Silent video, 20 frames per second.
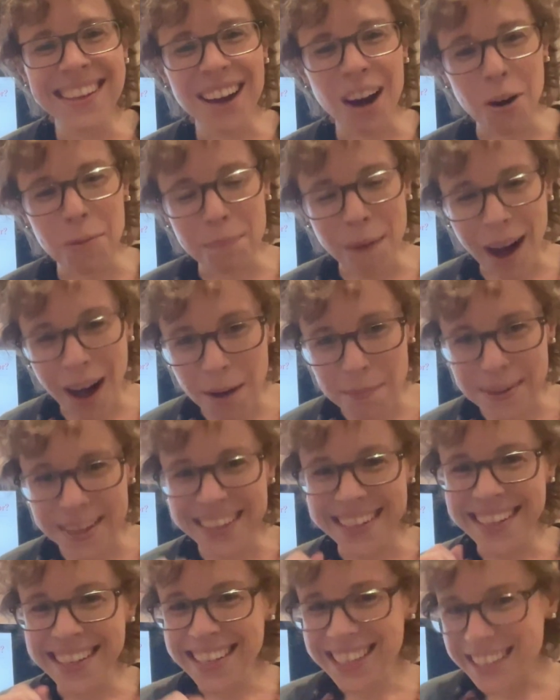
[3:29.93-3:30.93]

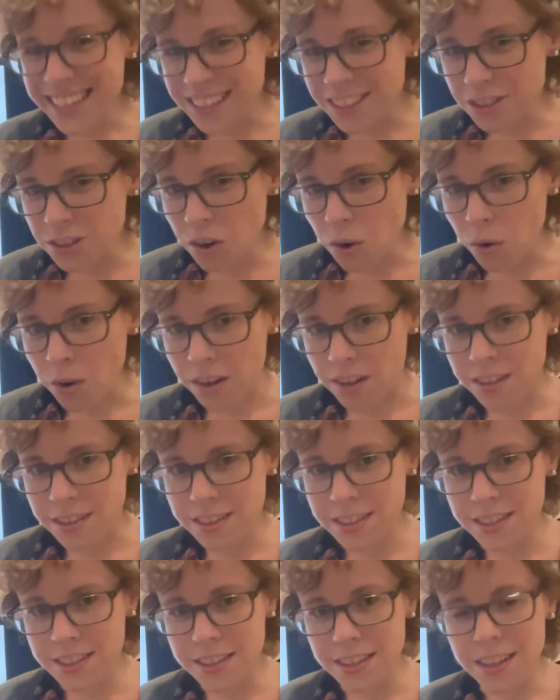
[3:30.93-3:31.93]
Obama
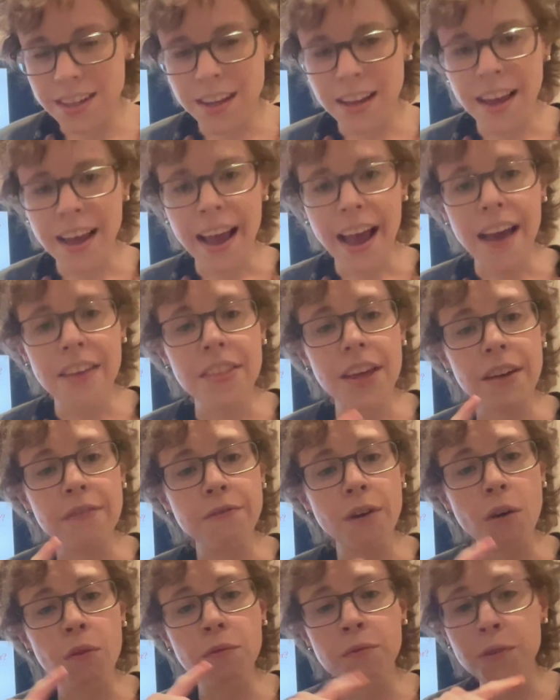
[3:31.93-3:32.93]
endorsed, and then
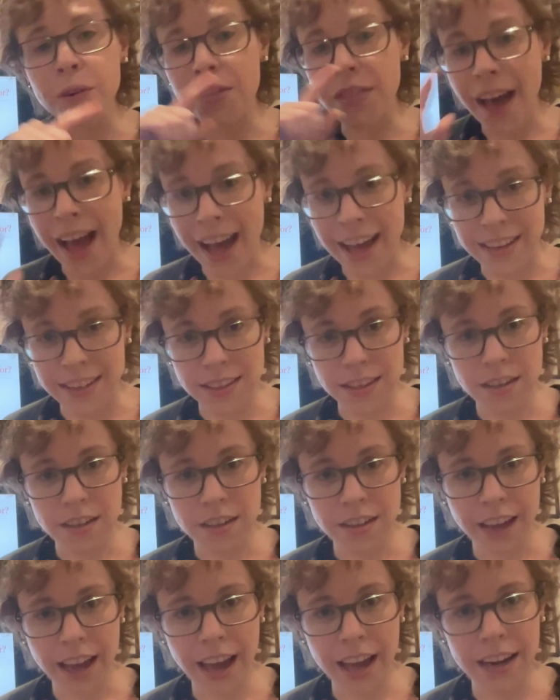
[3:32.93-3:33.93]
vote for that
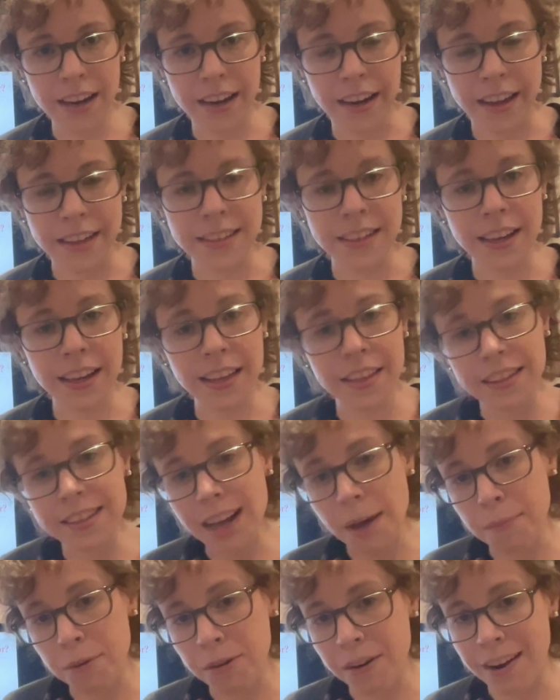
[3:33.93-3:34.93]
candidate in the
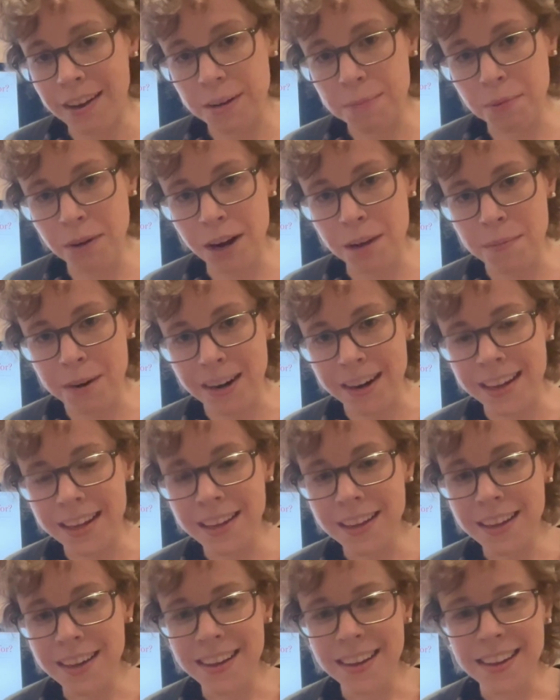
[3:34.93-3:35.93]
Democratic primary.
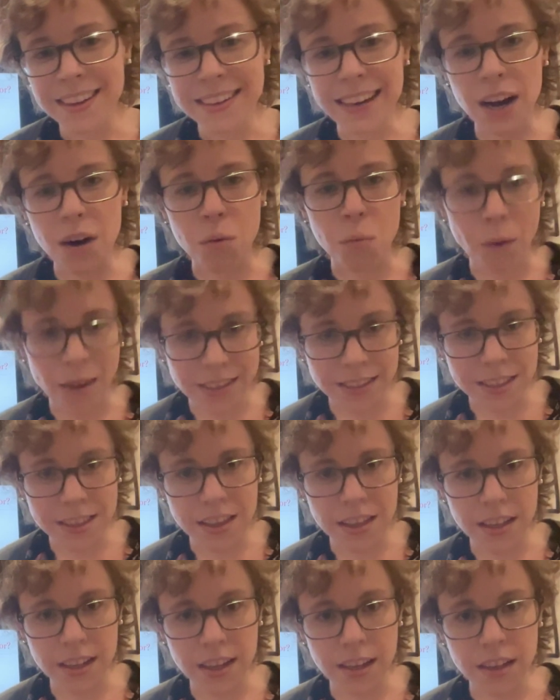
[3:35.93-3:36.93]
Now, once
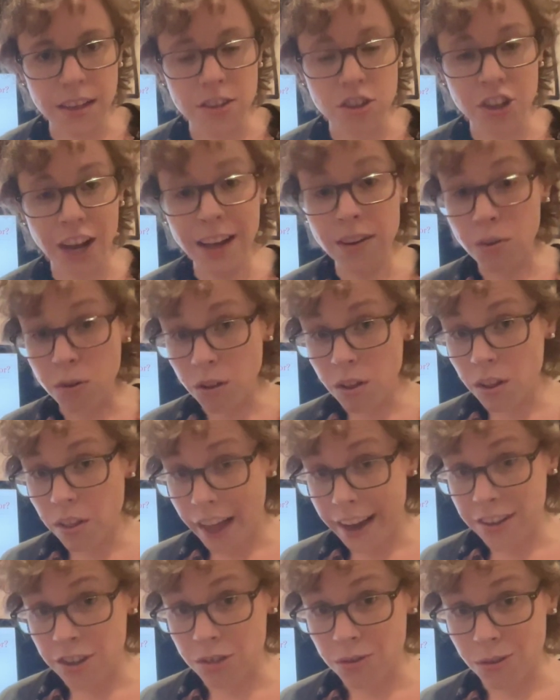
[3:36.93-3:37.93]
the general
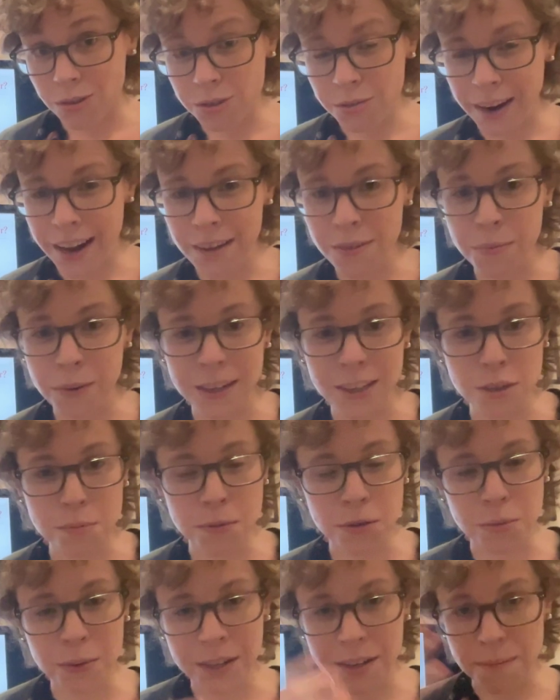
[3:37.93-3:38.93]
election rolls around, when it's
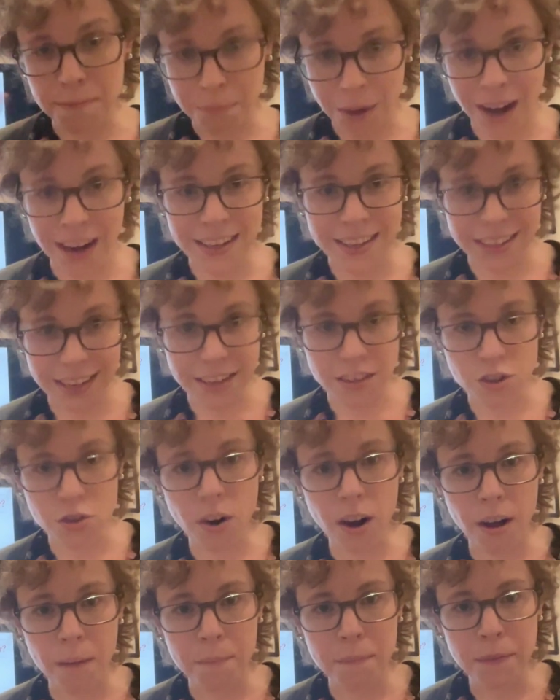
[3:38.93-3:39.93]
between Biden and
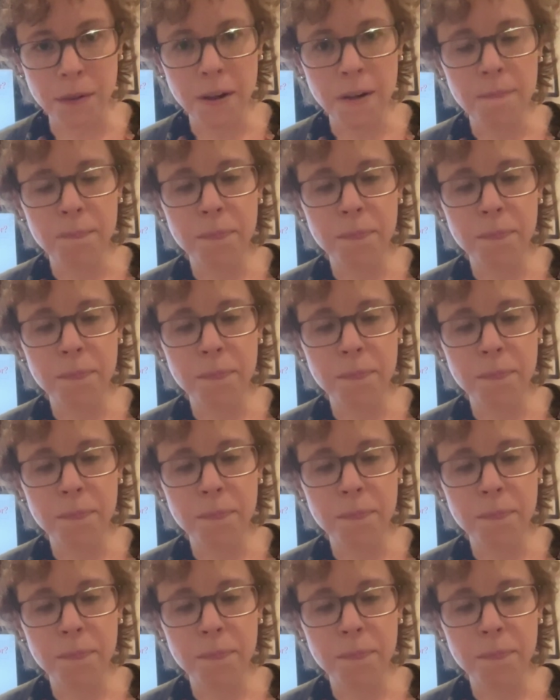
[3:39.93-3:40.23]
Trump,